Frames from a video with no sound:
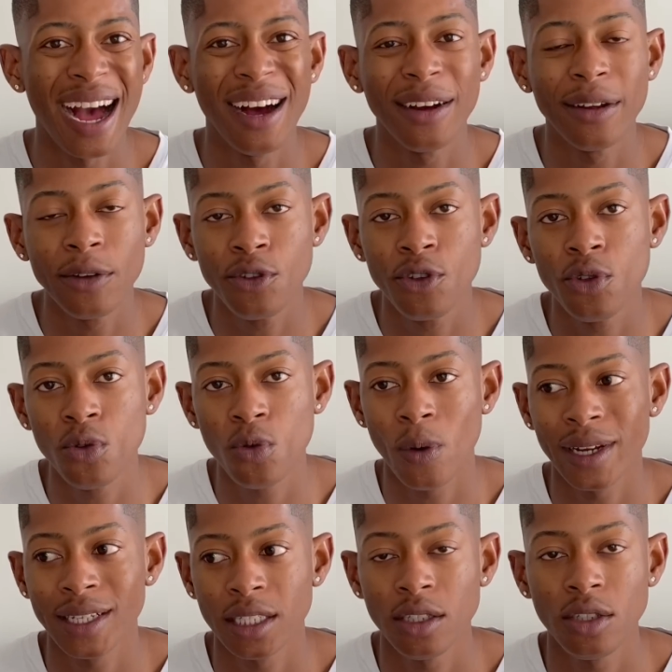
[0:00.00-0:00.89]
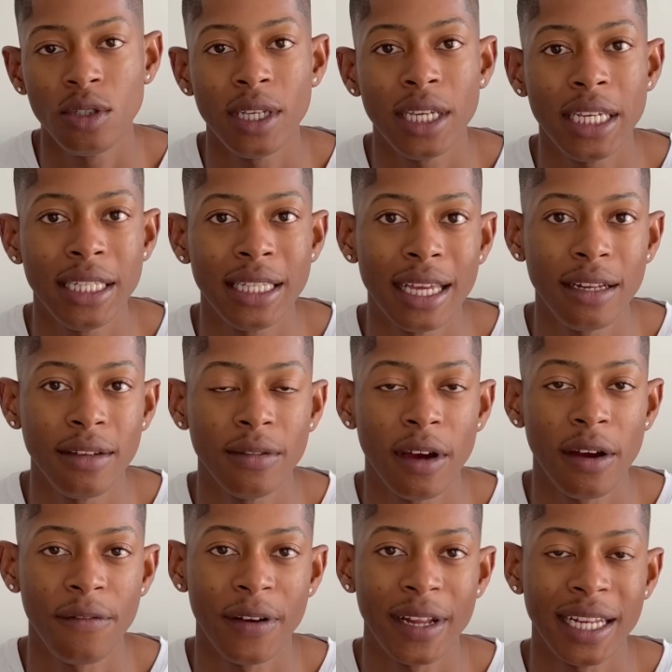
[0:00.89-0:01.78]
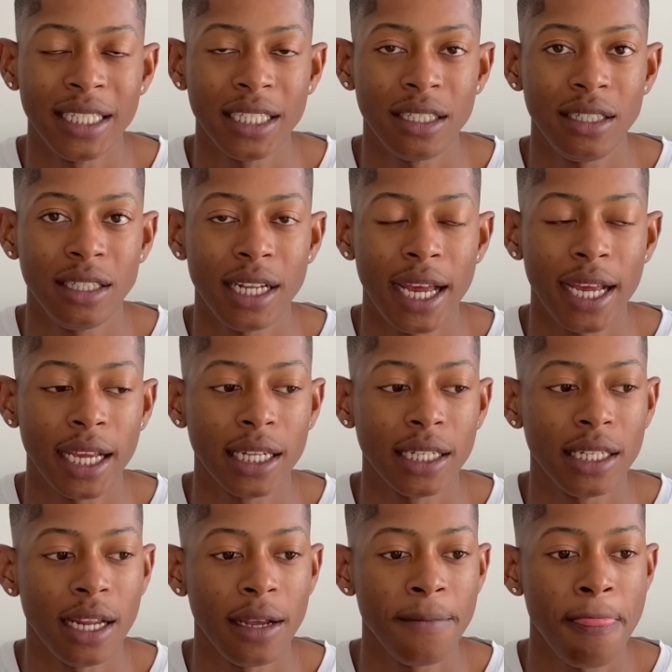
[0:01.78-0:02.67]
you wanting to hit that financial target,